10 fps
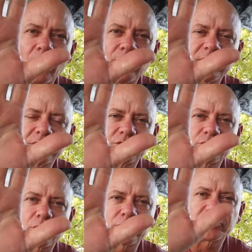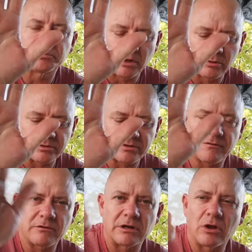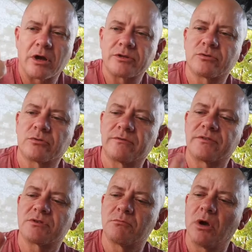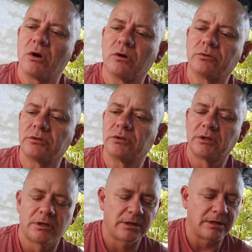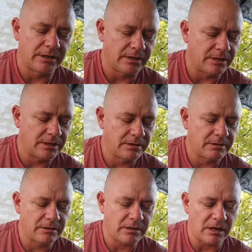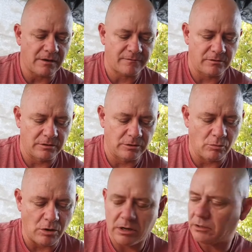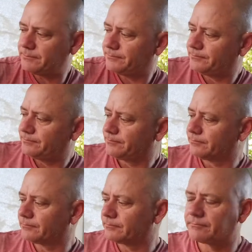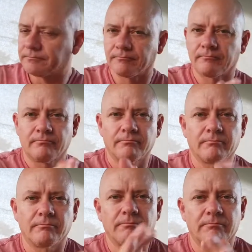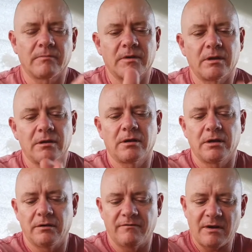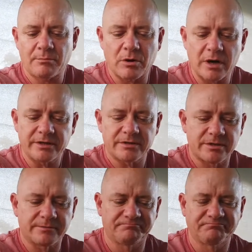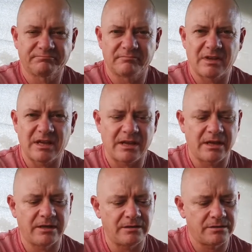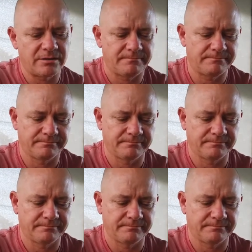an overly strong smell. It's a very light sort of a smell. Uh, after a little while, it evaporates and